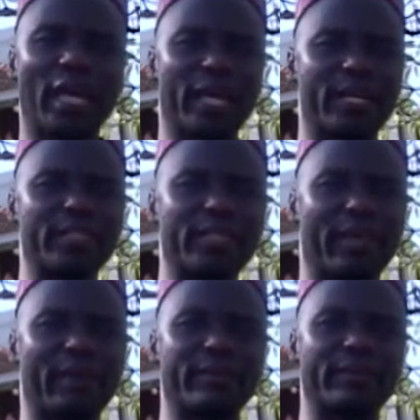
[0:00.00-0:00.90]
herded
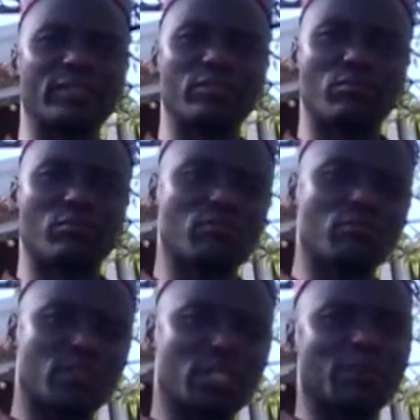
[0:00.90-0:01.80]
here into
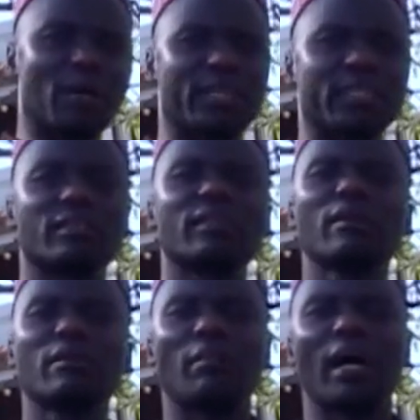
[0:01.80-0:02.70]
this market
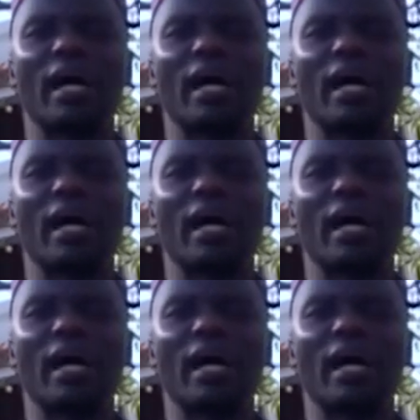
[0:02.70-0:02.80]
by